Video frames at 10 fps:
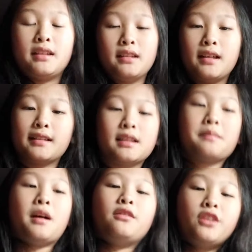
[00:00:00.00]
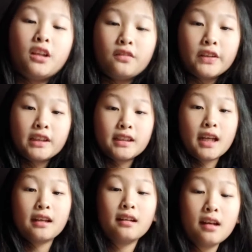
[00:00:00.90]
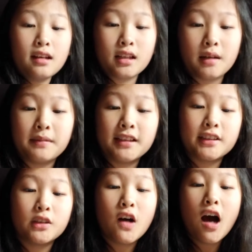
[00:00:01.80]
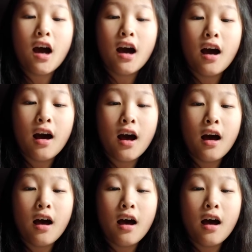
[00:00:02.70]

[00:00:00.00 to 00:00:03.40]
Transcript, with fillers: you next time. Have a lovely day. God bless you all.